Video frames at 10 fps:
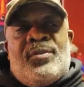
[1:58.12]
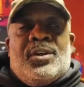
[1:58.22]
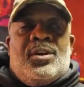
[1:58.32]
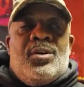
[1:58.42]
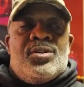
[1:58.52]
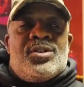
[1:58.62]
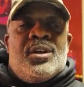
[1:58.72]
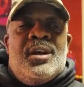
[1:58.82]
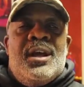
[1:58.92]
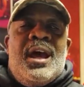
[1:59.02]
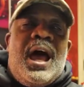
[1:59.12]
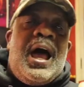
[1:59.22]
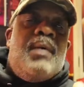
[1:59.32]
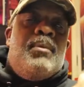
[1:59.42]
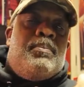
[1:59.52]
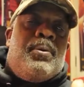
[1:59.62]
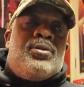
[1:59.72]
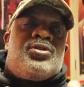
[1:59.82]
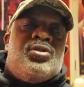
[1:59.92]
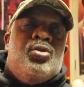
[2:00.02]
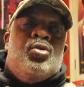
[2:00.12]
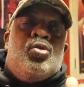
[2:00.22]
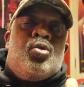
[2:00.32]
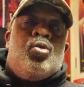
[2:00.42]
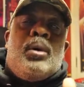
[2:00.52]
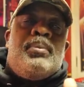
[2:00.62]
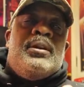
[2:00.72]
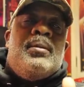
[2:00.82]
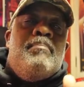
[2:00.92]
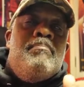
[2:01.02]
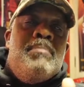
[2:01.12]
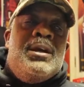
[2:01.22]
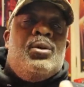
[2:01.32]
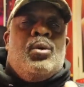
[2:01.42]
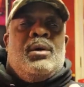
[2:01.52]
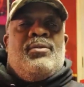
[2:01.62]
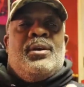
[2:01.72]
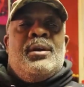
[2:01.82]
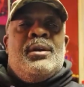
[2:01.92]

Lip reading: the culture. I'm a person who grew up in the middle of it,